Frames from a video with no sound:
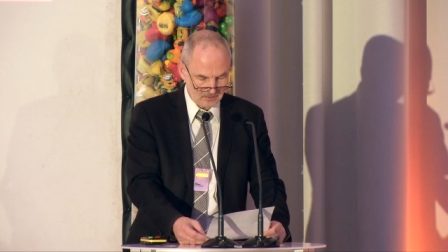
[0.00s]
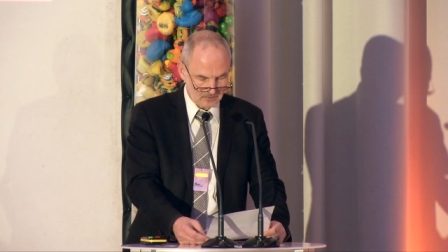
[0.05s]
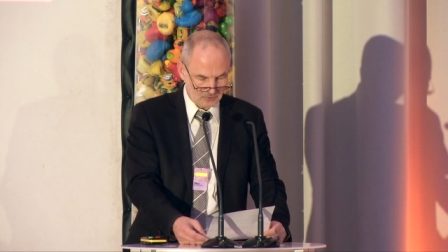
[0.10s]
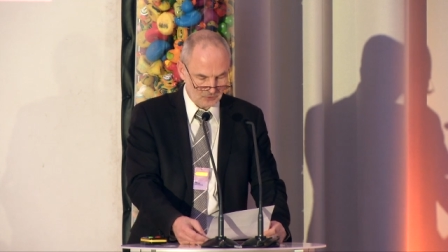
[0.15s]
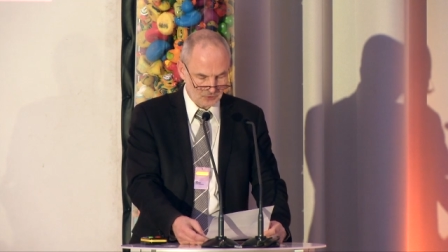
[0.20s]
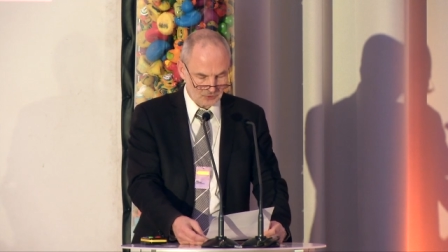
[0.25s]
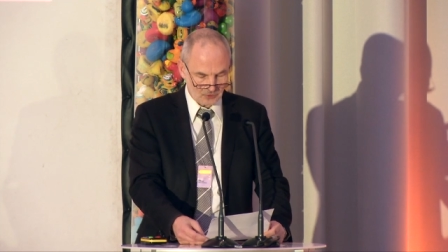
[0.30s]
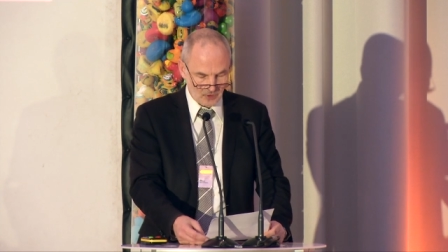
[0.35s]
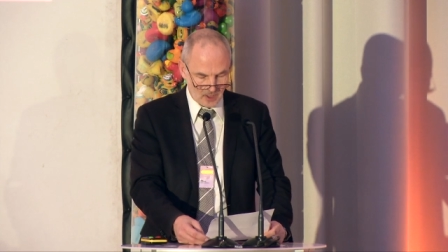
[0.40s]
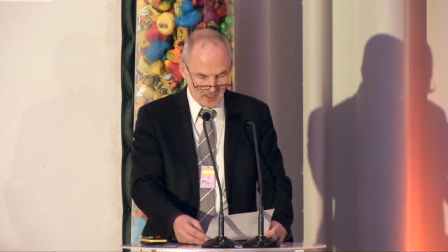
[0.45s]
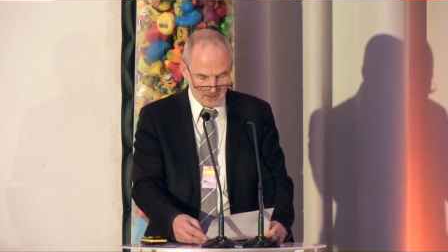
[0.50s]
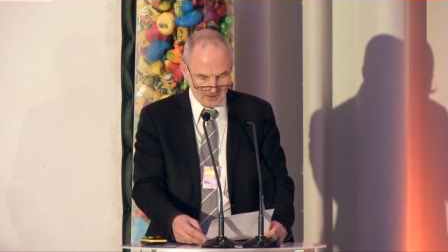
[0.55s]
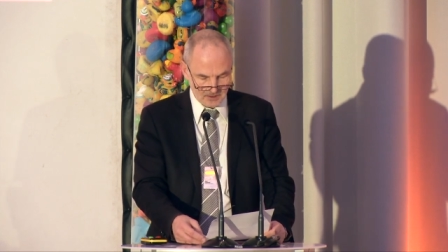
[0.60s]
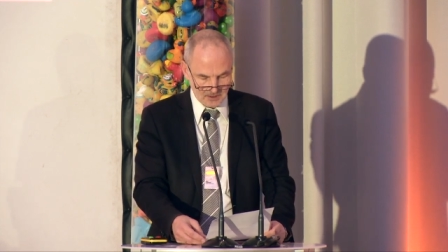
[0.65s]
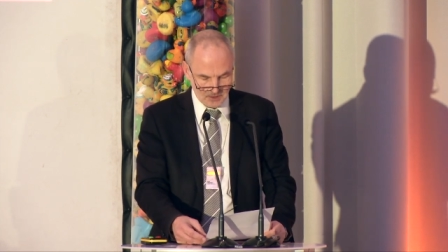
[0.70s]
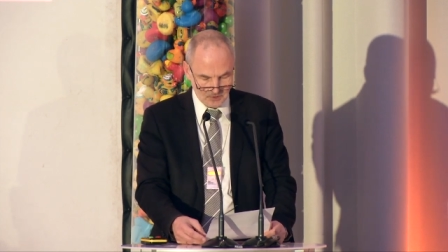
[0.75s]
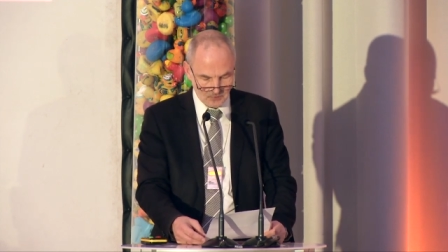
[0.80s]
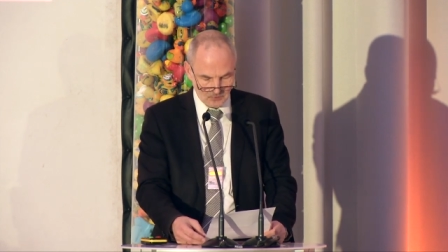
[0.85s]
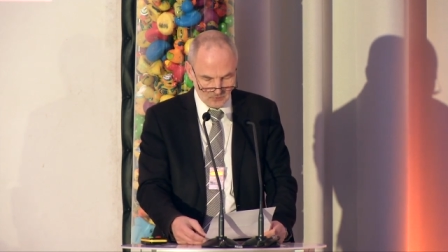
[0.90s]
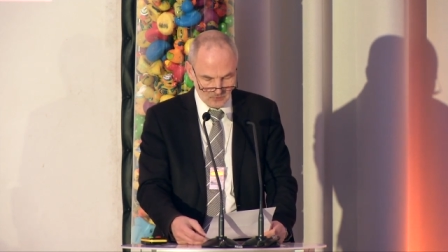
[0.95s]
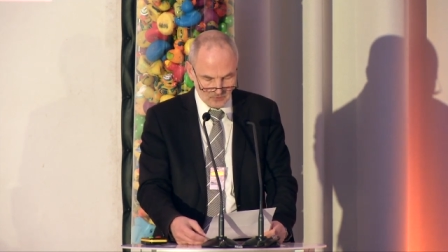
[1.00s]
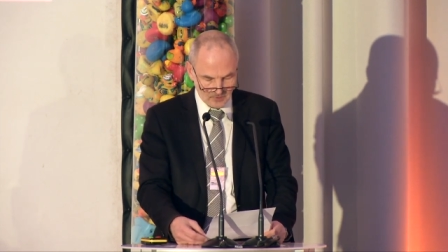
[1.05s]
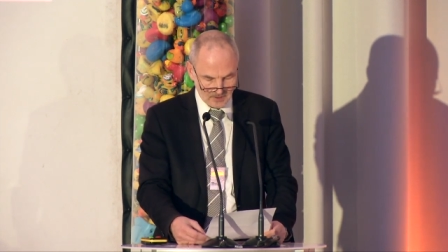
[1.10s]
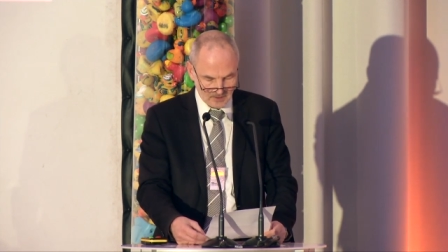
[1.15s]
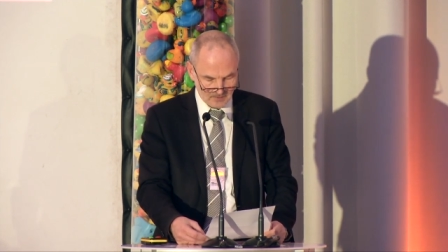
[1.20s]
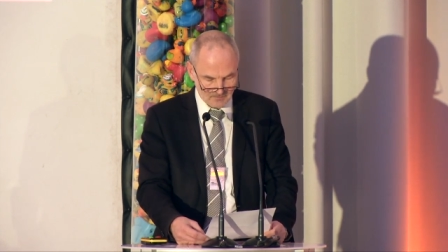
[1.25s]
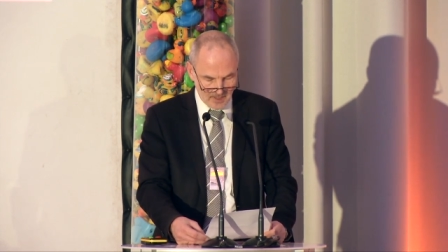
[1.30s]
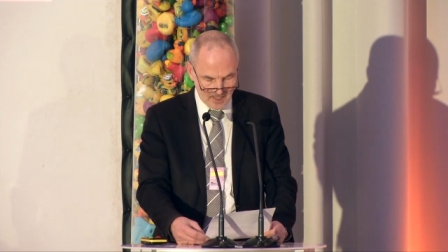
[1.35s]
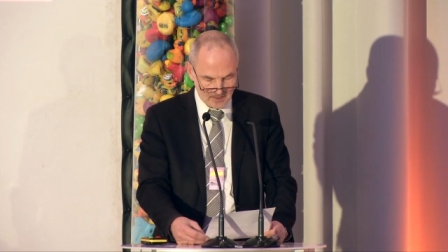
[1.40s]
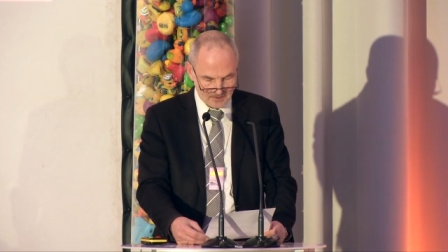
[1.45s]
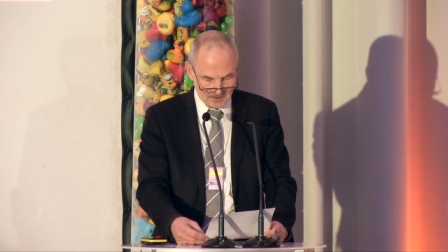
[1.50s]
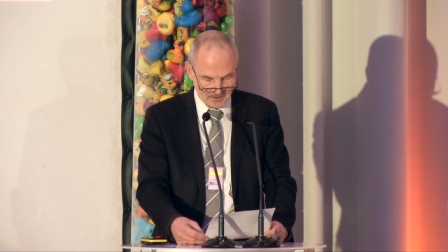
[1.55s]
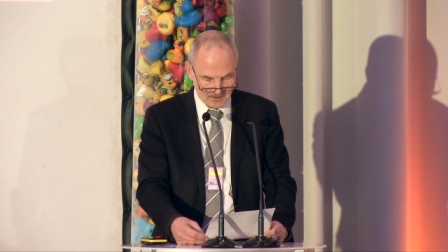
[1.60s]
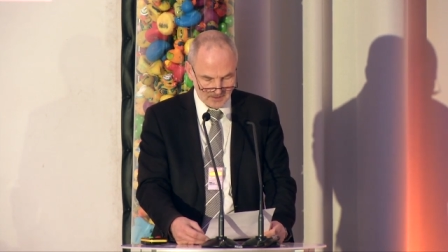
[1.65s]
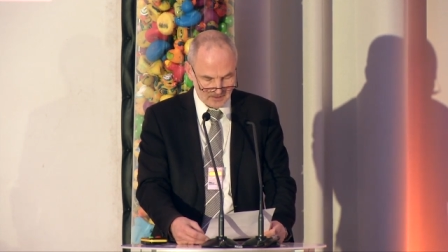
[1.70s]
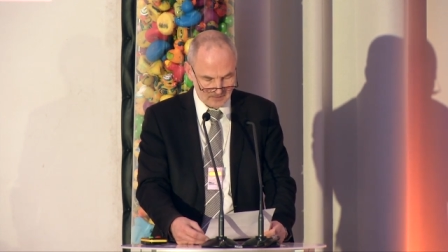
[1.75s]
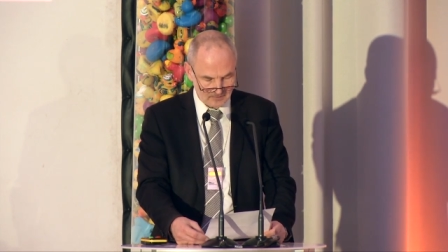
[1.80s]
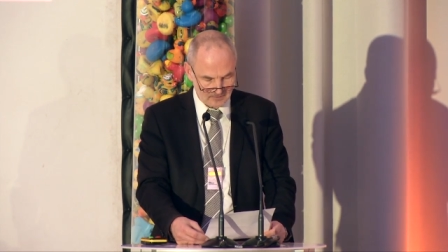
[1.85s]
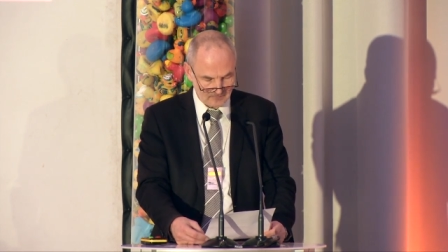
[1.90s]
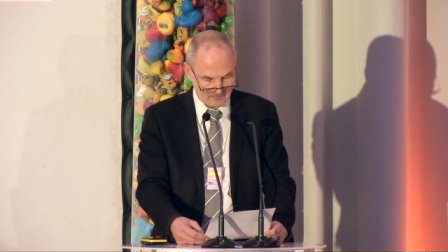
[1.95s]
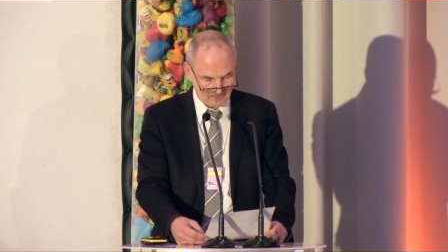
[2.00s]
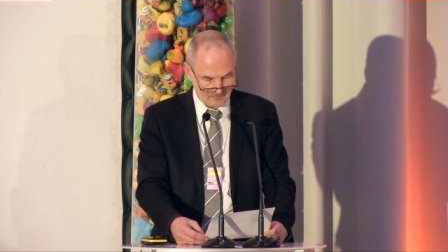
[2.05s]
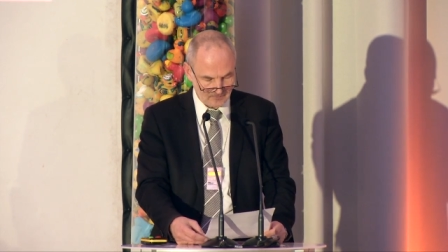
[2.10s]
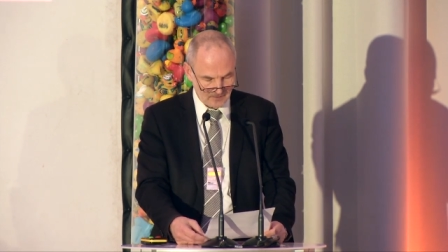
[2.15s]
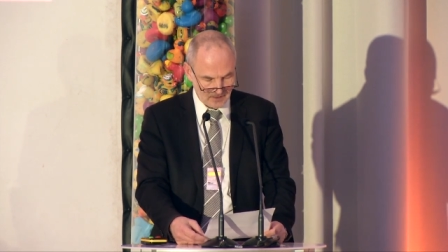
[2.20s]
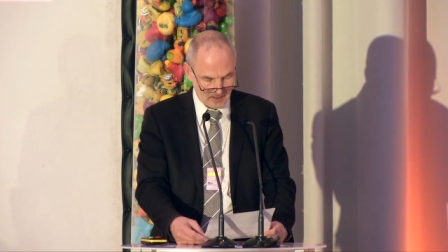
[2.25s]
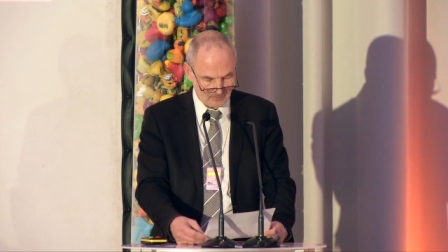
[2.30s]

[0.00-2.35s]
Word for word: to try new, imaginative